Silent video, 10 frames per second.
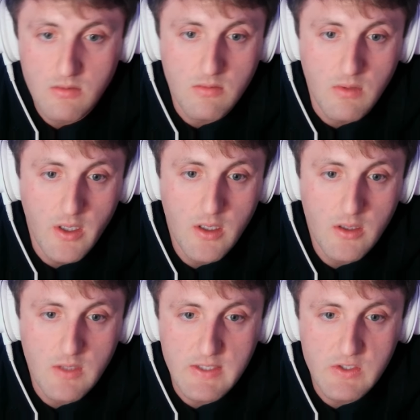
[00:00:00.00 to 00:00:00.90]

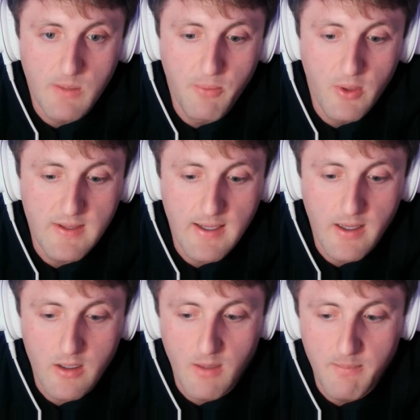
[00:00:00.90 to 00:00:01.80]
Right? At some point, they got
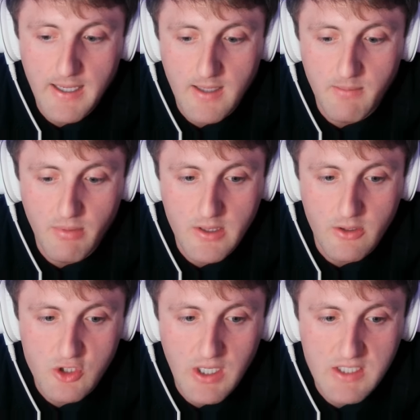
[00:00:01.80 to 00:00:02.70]
to come back and bring
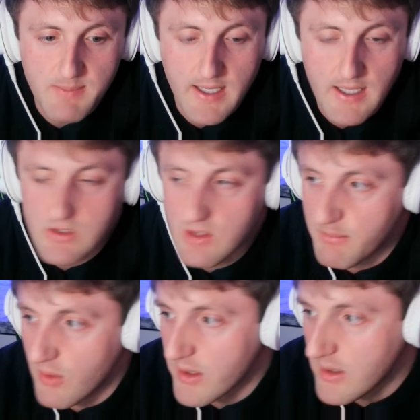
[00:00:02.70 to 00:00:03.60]
their shots back. At some
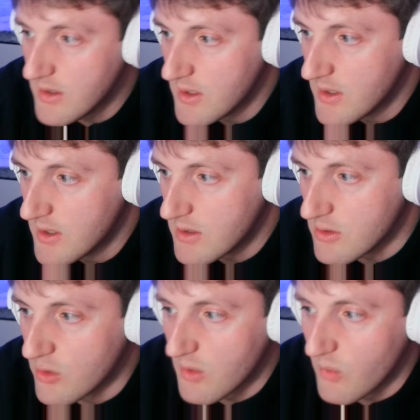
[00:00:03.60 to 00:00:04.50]
point,
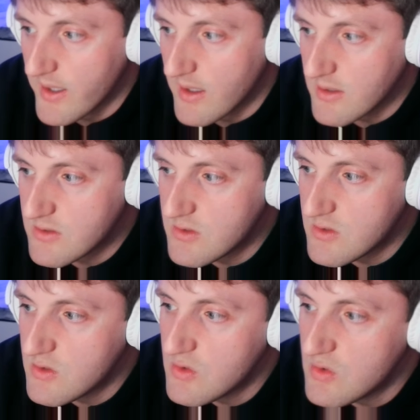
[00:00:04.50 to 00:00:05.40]
Luka
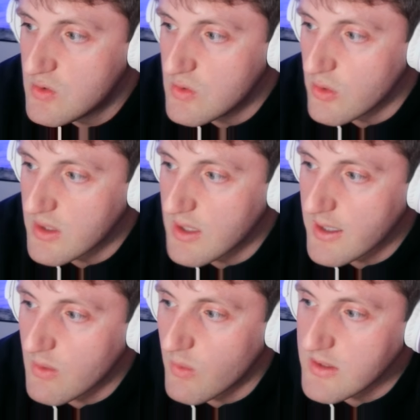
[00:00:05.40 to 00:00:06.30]

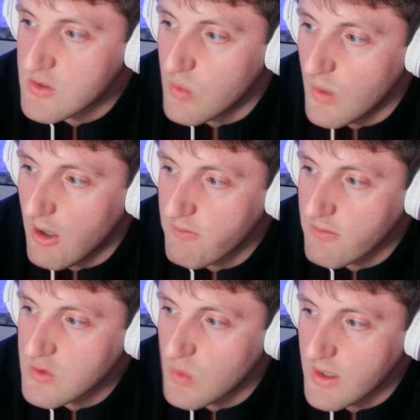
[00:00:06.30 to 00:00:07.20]
Doncic went 12 for
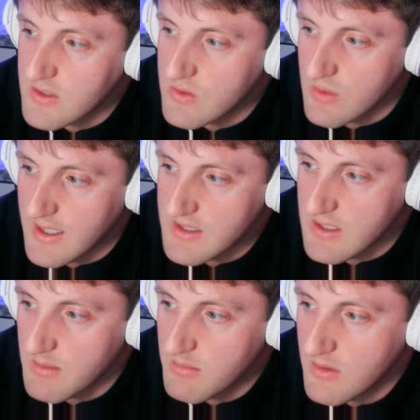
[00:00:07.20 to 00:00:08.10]
22 last
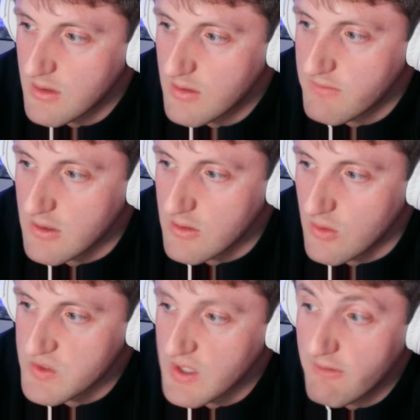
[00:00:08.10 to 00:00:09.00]
game. Field
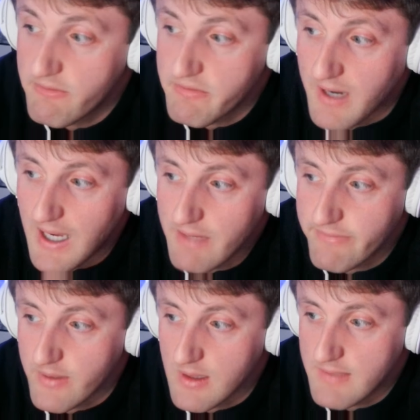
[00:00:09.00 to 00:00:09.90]
goals, 5
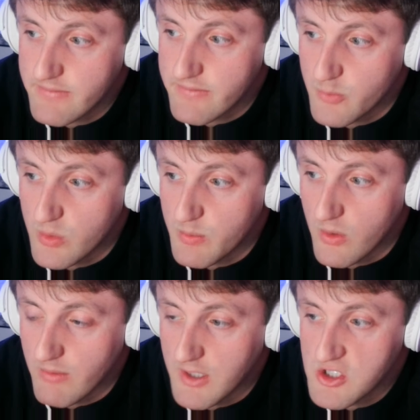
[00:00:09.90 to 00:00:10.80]
for 11 from
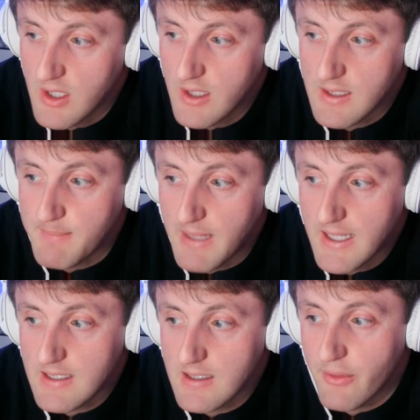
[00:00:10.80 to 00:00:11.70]
three-point range. He
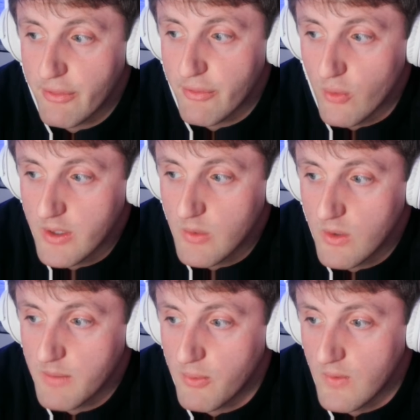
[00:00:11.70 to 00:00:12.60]
banged in
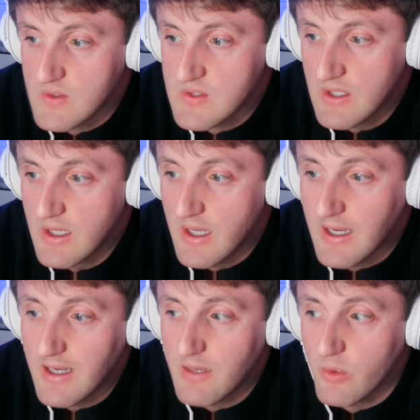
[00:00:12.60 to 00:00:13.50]
31 points and
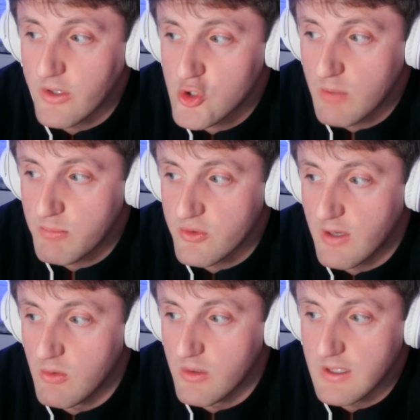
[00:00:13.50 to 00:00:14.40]
ended with a
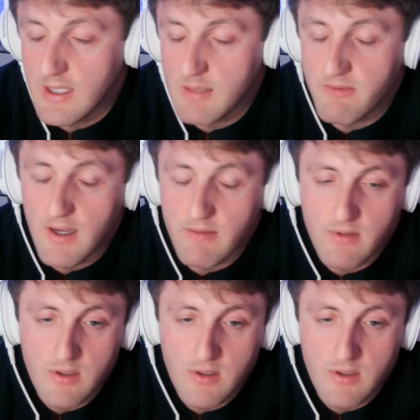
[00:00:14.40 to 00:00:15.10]
triple-double in Game 5.